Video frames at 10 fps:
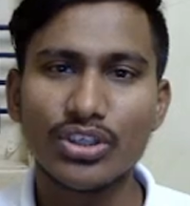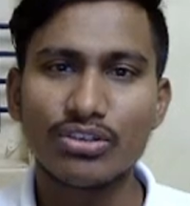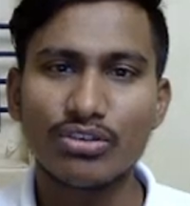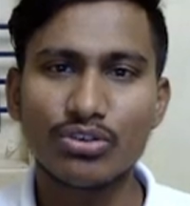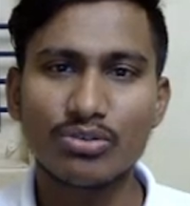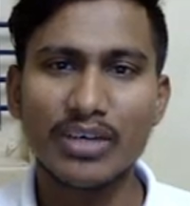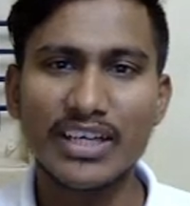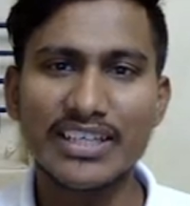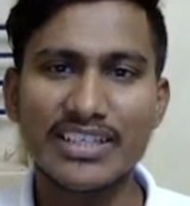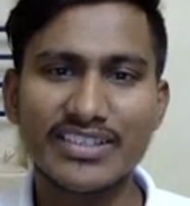You have to
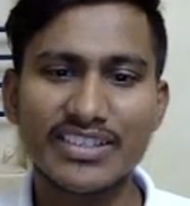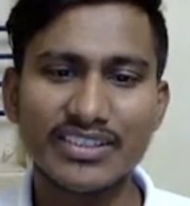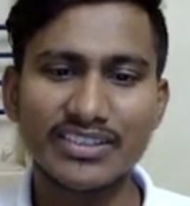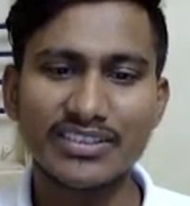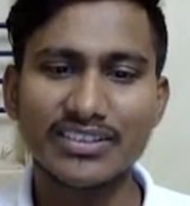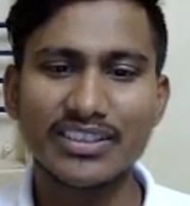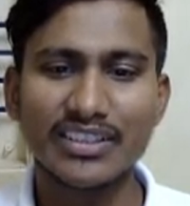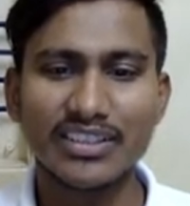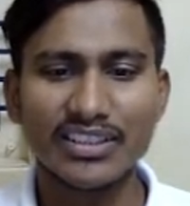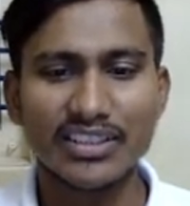minus the
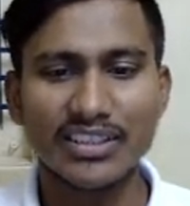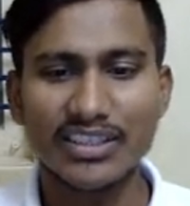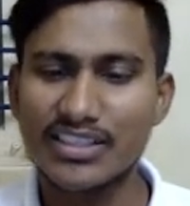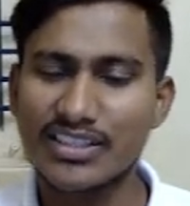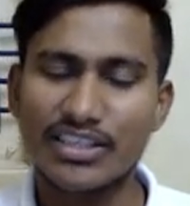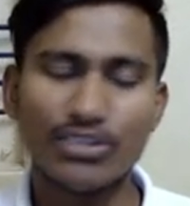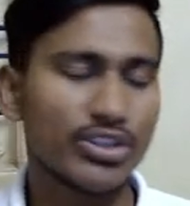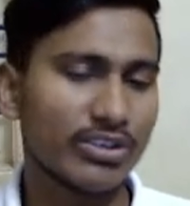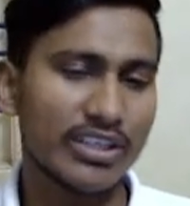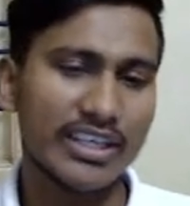discount. You
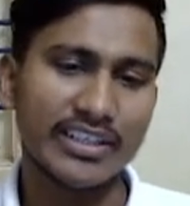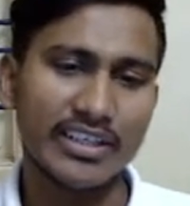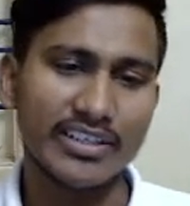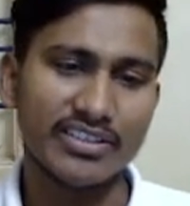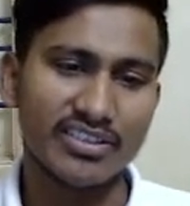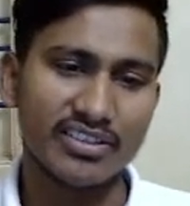will get the answer.